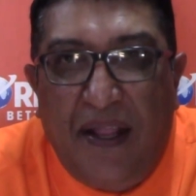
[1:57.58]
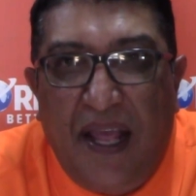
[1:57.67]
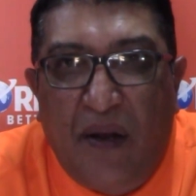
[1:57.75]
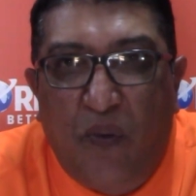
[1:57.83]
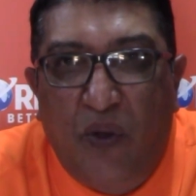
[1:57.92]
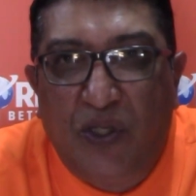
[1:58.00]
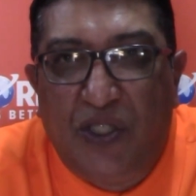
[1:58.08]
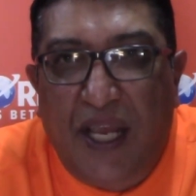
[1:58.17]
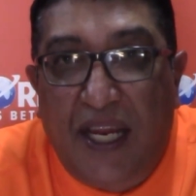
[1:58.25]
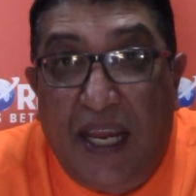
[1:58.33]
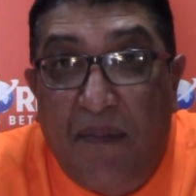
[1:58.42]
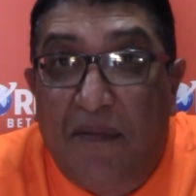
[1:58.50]
that will
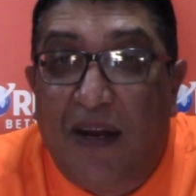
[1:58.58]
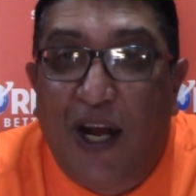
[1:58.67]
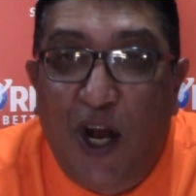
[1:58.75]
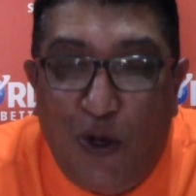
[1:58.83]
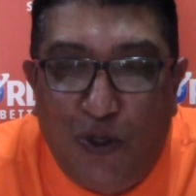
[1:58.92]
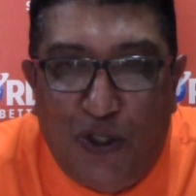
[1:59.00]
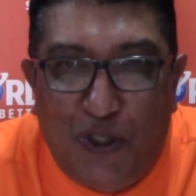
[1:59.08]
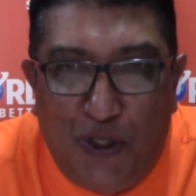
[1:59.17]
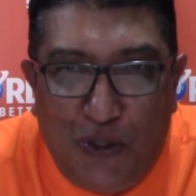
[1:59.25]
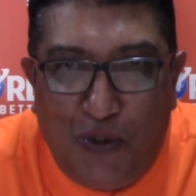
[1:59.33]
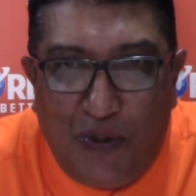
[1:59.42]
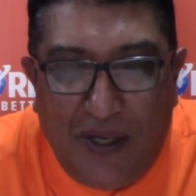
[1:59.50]
take him close
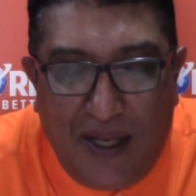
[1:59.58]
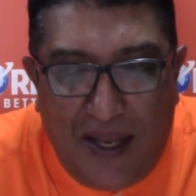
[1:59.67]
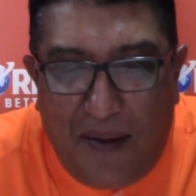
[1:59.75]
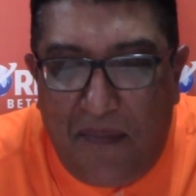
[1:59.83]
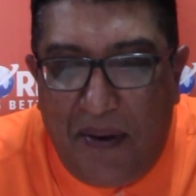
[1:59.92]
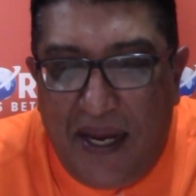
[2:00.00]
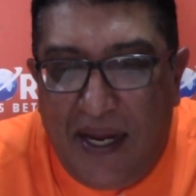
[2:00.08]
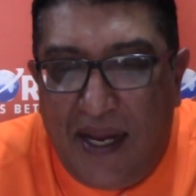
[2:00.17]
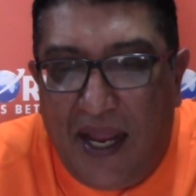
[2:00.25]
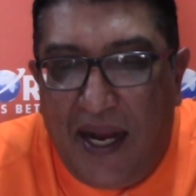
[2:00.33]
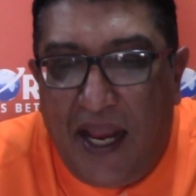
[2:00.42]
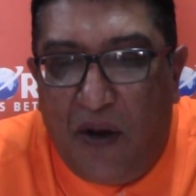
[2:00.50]
to being
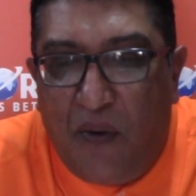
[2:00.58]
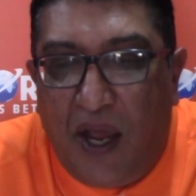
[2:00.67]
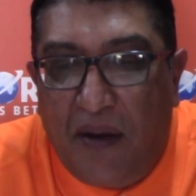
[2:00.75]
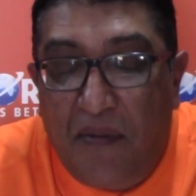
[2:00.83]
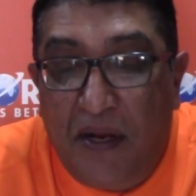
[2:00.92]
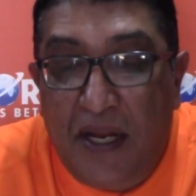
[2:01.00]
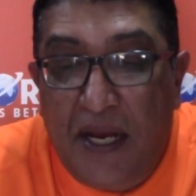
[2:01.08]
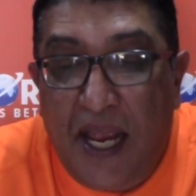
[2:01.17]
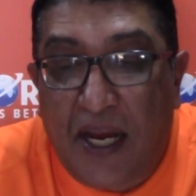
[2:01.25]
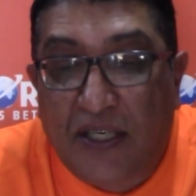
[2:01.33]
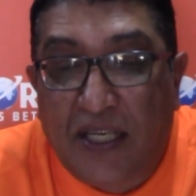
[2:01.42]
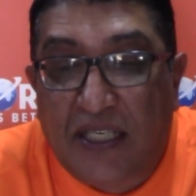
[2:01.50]
an equine
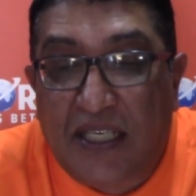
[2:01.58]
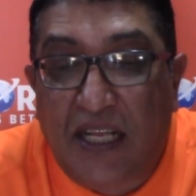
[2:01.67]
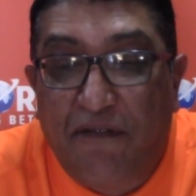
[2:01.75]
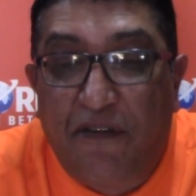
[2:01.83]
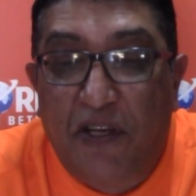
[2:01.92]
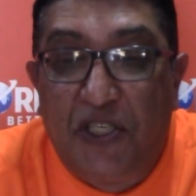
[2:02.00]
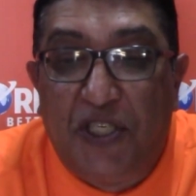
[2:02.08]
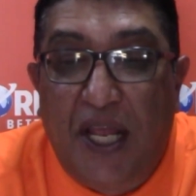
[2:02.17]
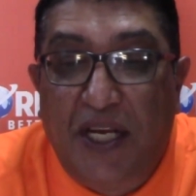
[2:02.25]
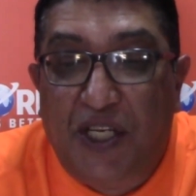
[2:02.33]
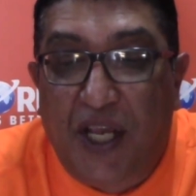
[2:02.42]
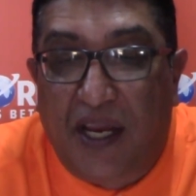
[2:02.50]
millionaire, because I see the first
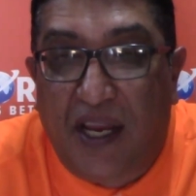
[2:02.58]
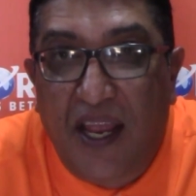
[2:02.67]
stake check